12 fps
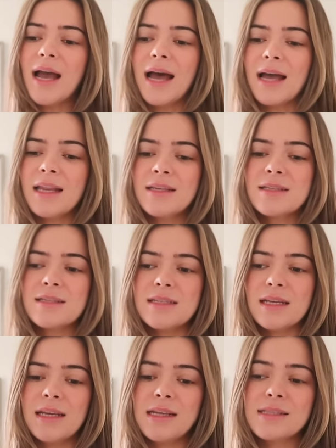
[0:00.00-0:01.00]
And
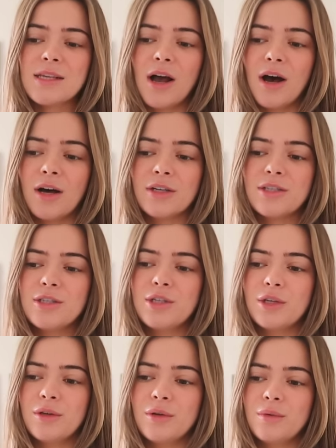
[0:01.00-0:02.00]
it's hard
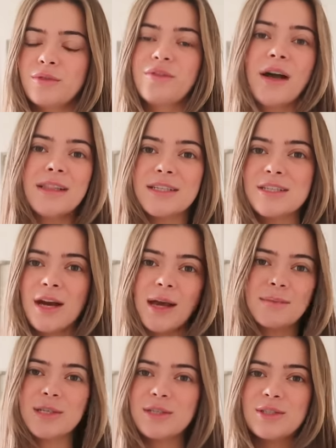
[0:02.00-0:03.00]
to find the
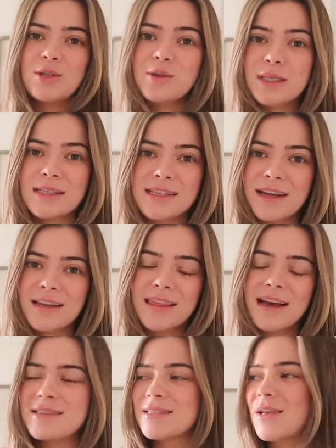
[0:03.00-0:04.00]
time to do things like
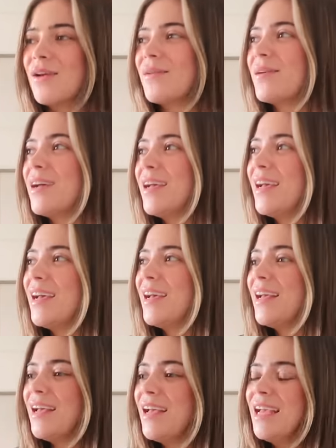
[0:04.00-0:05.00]
that. So
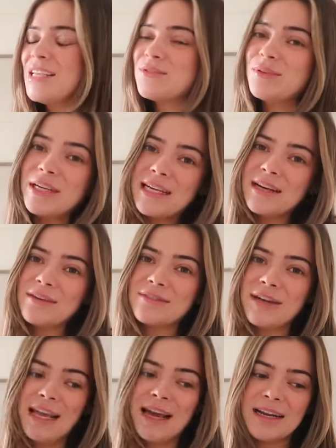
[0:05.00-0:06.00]
it's really
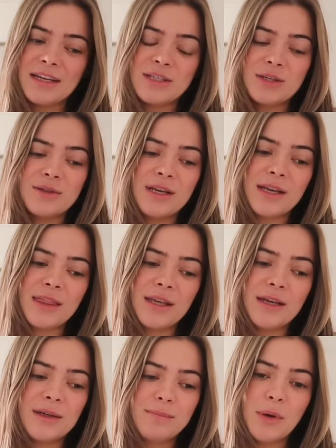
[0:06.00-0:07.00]
lovely, and I do think
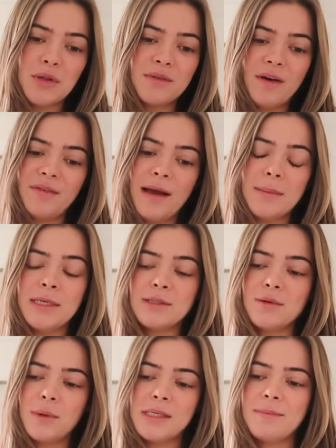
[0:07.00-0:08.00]
that both of our families
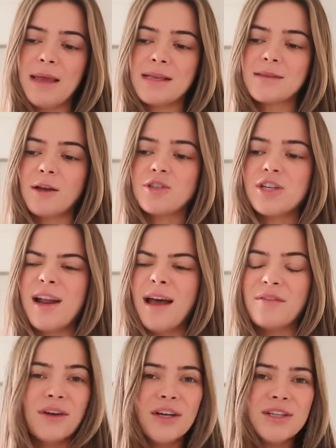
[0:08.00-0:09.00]
always make such an
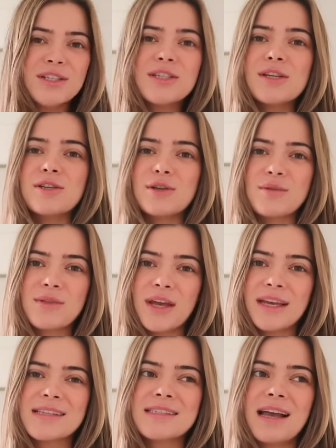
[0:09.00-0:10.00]
effort to do
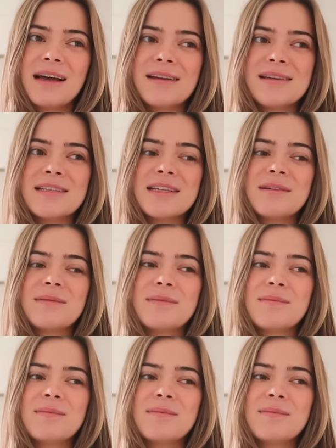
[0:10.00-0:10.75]
things and